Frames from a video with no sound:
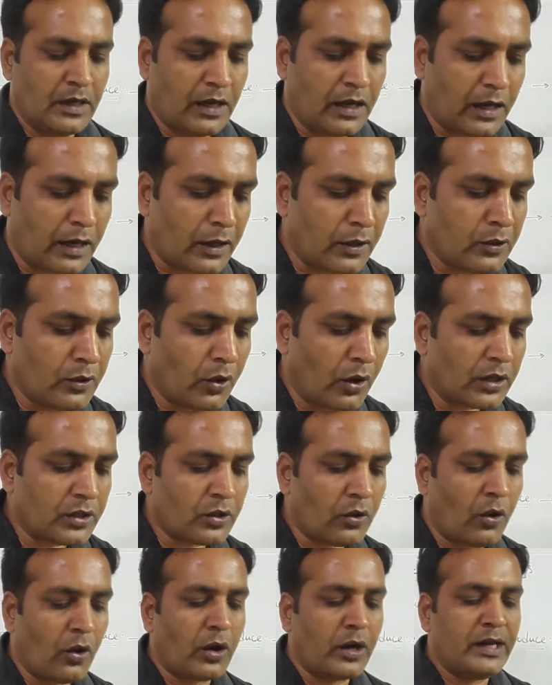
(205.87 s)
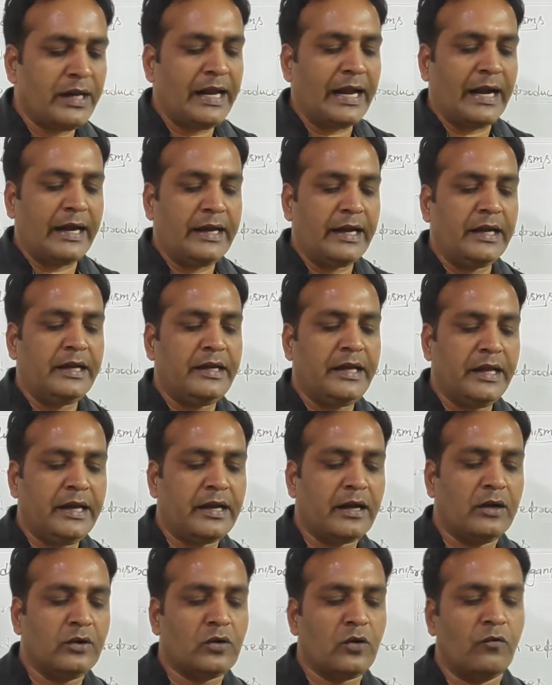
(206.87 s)
are not only
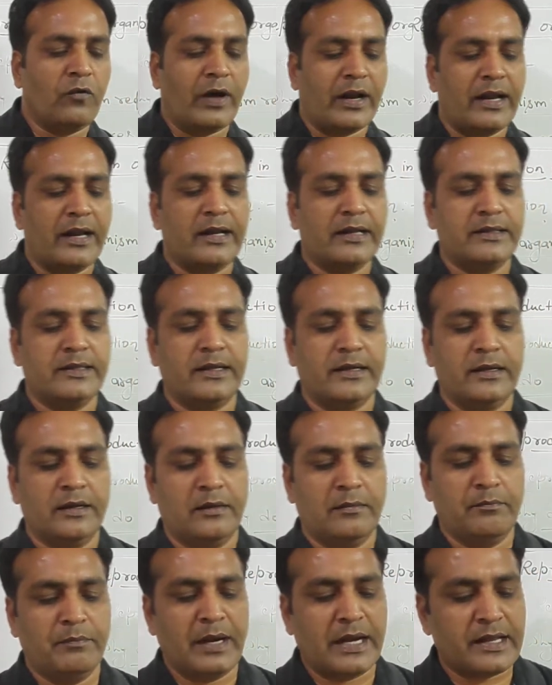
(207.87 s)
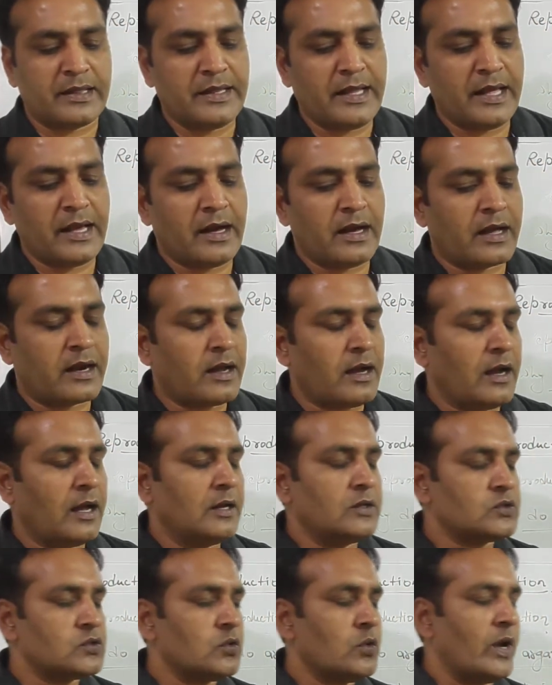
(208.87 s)
identical to one another, but they are
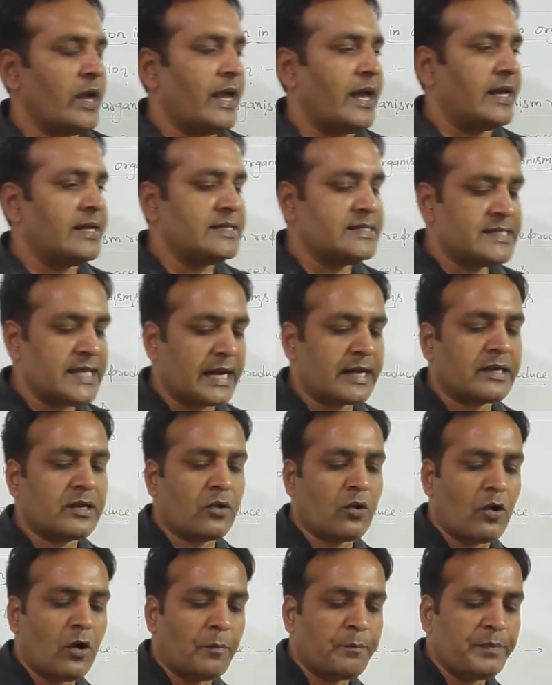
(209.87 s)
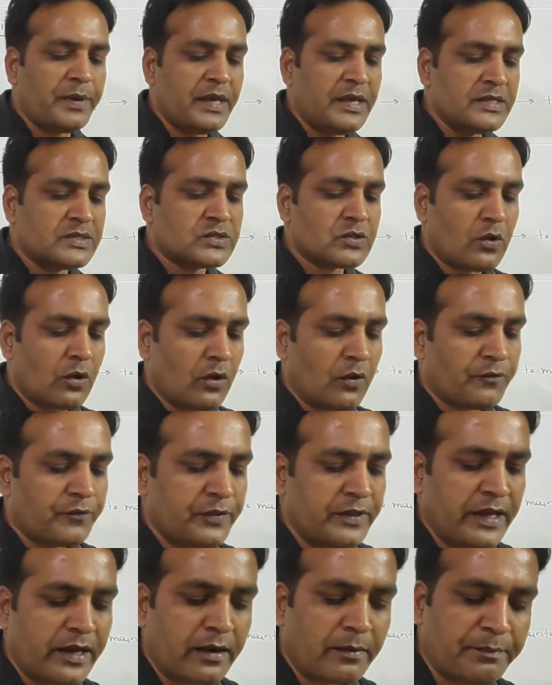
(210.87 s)
also exact copies
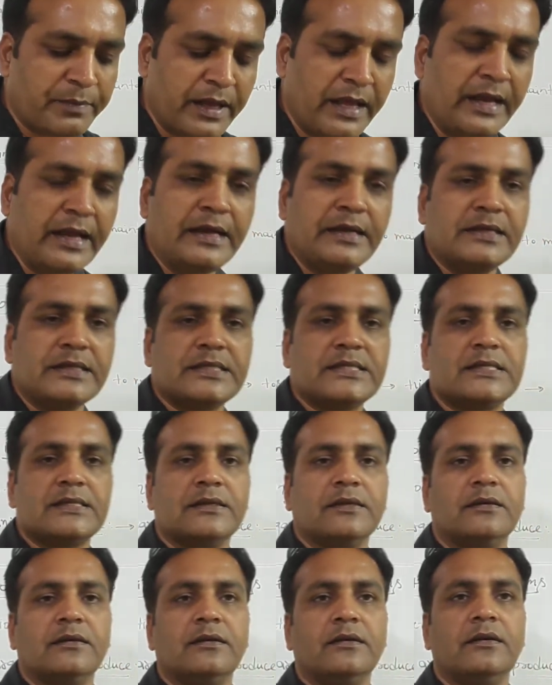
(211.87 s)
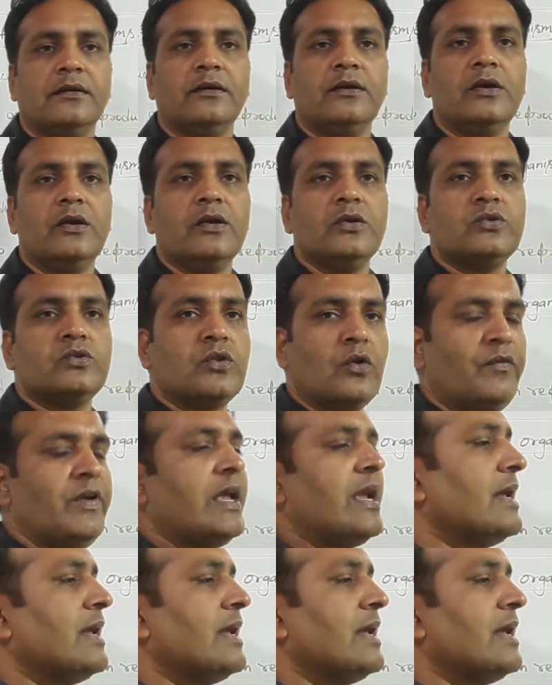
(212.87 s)
of their parents. So we